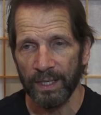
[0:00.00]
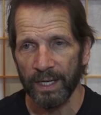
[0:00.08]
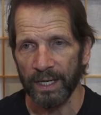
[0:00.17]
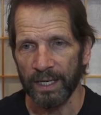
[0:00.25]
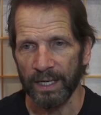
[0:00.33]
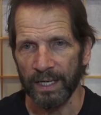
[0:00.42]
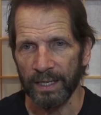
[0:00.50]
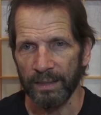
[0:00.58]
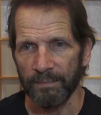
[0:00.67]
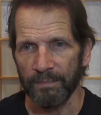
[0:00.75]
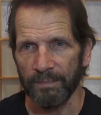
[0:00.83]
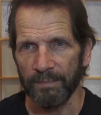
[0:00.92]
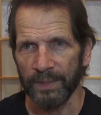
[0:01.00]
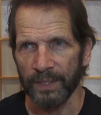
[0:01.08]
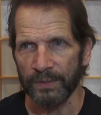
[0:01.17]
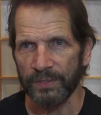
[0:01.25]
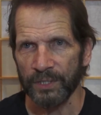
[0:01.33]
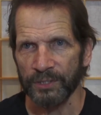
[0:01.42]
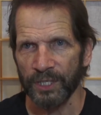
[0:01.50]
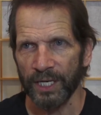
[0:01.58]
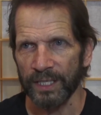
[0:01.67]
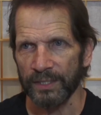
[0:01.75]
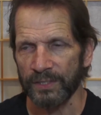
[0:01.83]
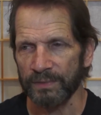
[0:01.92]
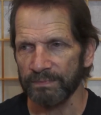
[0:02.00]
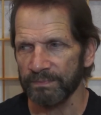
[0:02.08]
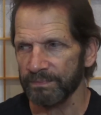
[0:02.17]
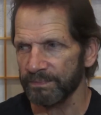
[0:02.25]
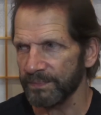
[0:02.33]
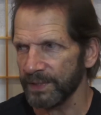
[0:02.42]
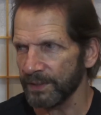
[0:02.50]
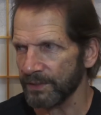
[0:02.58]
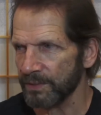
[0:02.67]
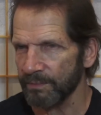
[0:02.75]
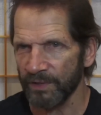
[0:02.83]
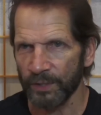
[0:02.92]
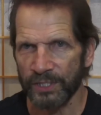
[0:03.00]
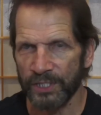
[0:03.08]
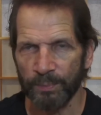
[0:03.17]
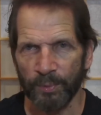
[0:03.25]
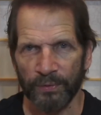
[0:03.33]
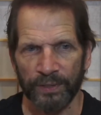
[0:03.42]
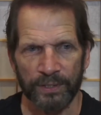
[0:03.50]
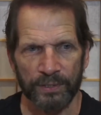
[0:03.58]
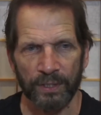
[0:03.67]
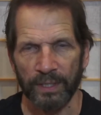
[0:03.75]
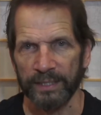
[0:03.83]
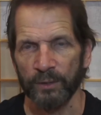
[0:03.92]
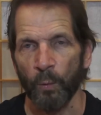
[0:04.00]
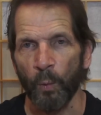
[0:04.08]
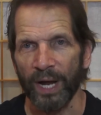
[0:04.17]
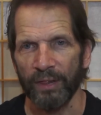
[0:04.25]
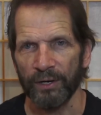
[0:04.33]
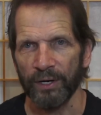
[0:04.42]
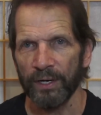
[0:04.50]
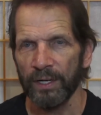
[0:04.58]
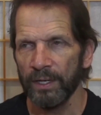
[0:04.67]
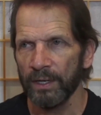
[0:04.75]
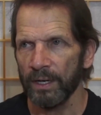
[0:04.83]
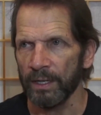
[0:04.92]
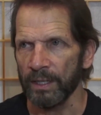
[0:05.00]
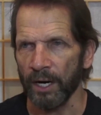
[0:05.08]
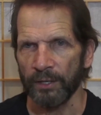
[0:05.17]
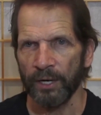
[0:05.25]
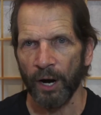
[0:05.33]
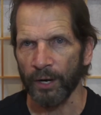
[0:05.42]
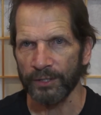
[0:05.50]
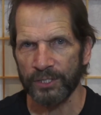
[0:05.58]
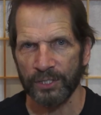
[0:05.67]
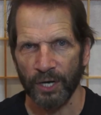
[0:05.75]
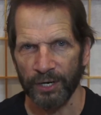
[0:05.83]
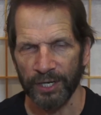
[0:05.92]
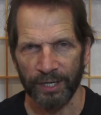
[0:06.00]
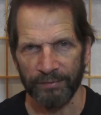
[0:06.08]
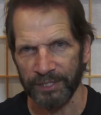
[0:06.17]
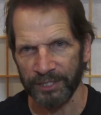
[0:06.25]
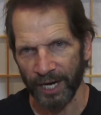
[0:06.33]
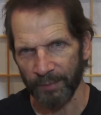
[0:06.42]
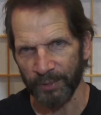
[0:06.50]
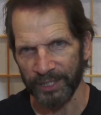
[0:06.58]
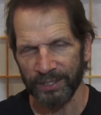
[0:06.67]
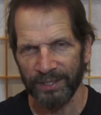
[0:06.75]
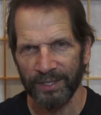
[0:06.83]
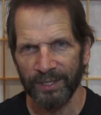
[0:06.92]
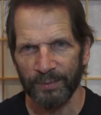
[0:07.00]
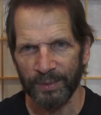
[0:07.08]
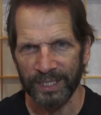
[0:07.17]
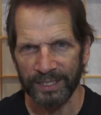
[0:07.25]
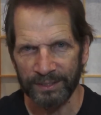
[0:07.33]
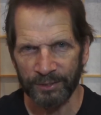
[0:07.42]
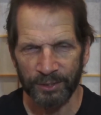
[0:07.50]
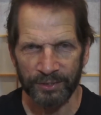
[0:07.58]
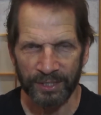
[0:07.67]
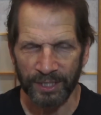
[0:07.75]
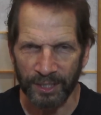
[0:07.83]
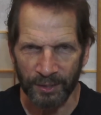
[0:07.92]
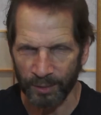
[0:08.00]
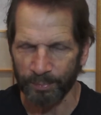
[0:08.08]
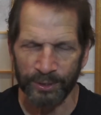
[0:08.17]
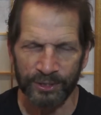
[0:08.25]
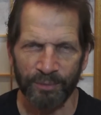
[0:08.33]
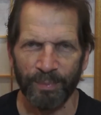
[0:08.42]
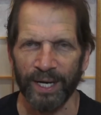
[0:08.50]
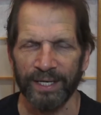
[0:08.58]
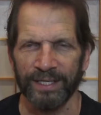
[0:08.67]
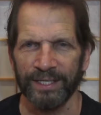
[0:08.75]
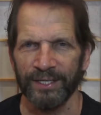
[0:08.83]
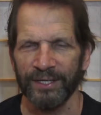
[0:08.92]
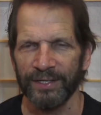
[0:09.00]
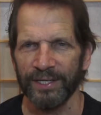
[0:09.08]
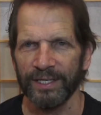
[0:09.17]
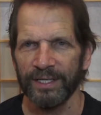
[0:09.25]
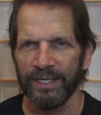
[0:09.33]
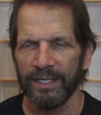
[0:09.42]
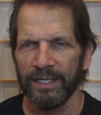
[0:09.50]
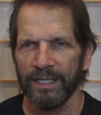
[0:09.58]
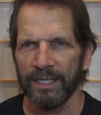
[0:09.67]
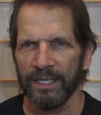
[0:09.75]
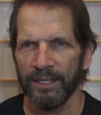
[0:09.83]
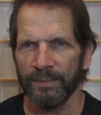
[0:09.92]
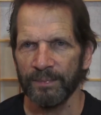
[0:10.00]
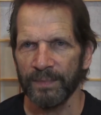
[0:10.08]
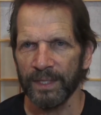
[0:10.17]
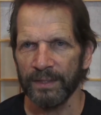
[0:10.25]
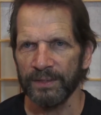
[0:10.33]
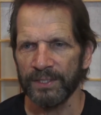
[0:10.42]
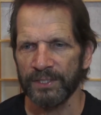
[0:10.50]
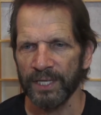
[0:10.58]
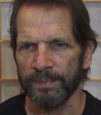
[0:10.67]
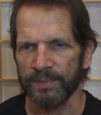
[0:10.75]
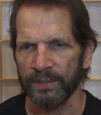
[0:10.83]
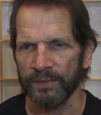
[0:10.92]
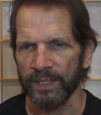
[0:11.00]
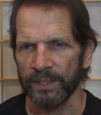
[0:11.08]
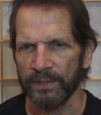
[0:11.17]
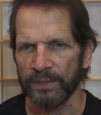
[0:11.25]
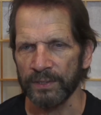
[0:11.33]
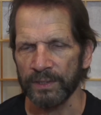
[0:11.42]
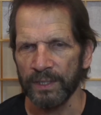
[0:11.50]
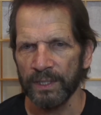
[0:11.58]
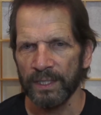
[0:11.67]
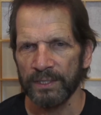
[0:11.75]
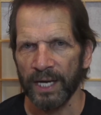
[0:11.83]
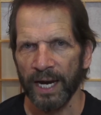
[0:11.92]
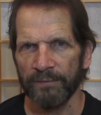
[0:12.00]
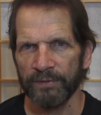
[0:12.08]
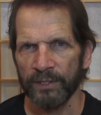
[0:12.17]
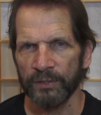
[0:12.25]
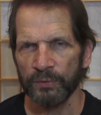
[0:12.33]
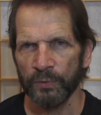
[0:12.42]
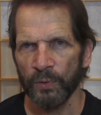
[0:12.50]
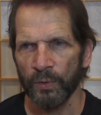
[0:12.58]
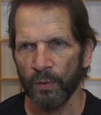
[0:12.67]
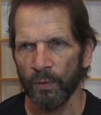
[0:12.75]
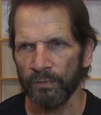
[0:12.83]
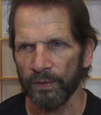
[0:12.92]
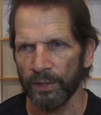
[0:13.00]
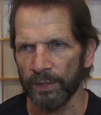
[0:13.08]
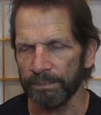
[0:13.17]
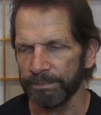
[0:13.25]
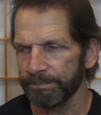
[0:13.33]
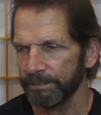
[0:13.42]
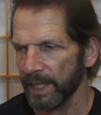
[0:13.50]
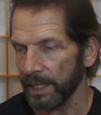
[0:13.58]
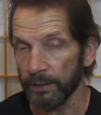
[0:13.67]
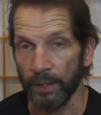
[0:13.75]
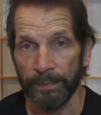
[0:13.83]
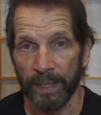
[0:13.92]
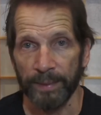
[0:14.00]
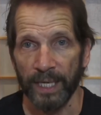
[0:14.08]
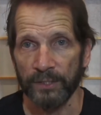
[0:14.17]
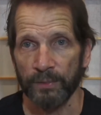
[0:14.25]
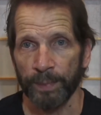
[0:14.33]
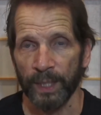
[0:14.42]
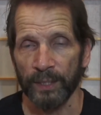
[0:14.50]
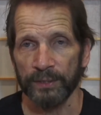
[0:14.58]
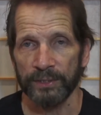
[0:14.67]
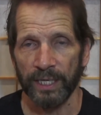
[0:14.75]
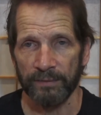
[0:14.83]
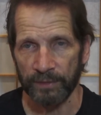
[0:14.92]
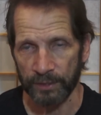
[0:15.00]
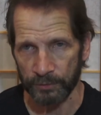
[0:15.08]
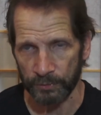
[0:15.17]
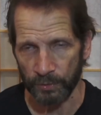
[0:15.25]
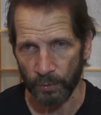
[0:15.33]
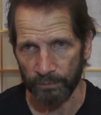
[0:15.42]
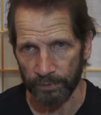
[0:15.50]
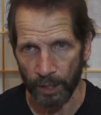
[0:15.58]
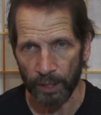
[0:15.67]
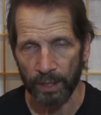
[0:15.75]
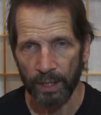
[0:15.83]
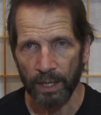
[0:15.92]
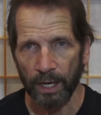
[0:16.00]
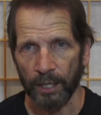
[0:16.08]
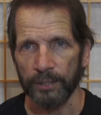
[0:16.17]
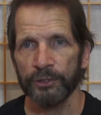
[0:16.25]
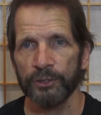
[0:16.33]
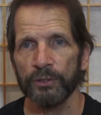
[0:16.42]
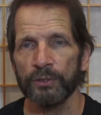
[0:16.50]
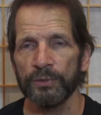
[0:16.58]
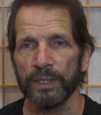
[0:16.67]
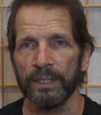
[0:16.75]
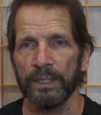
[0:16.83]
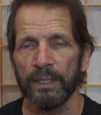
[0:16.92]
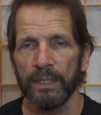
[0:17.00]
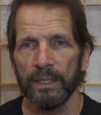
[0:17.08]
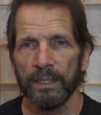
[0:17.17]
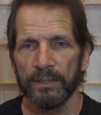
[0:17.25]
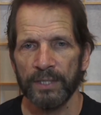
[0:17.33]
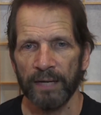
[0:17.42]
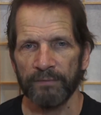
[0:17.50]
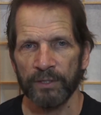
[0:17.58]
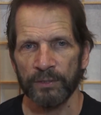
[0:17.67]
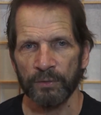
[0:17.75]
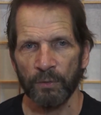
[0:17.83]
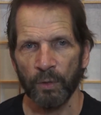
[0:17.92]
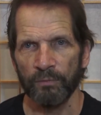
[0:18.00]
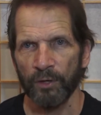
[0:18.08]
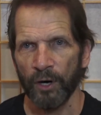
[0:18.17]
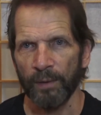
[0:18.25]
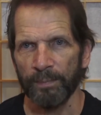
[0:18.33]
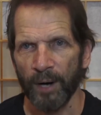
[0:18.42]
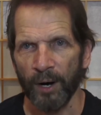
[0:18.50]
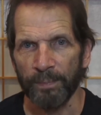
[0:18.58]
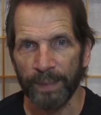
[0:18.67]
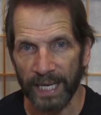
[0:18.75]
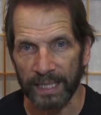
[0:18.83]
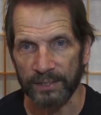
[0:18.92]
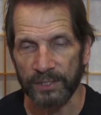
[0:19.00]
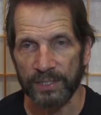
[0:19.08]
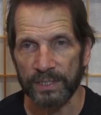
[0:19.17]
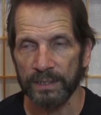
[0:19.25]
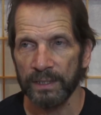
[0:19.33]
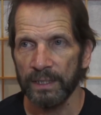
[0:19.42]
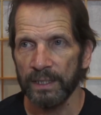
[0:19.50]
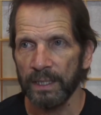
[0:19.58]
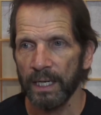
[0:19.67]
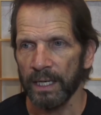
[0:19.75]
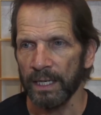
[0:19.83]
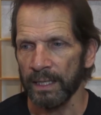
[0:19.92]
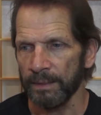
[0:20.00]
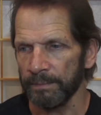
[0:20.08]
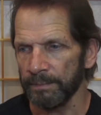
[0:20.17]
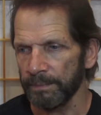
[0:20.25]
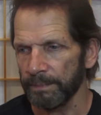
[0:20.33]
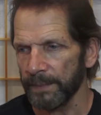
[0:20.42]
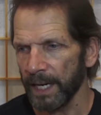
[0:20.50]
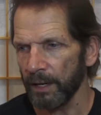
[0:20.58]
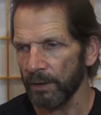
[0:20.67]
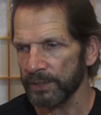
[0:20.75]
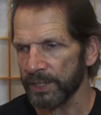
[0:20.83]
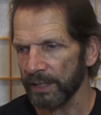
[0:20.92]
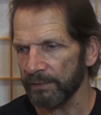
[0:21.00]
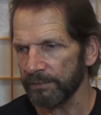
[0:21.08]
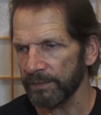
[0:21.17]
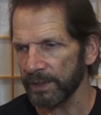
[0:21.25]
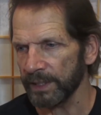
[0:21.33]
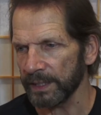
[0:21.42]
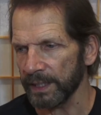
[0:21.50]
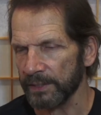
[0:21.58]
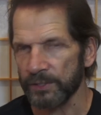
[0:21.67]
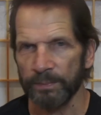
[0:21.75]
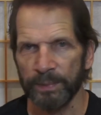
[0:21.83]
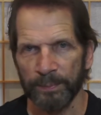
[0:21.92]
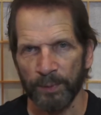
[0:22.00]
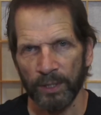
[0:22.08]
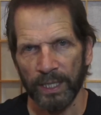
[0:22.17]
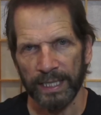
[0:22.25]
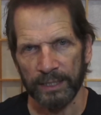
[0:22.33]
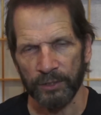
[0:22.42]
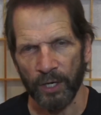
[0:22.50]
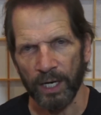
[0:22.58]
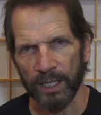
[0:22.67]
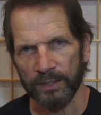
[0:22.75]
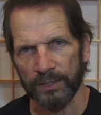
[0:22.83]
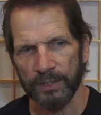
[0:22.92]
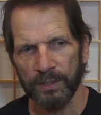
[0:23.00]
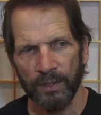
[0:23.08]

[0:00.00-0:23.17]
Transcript: uh, you know, such as you know, some very simple things are like the weather or our car starting every time we, we turn the key or push the button, you know, to, um, these types of things, to, to have control over, I don't know, maybe as a parent to have control over our, our children, to have control over our, our pets. Um, I always had a feeling that some people like dogs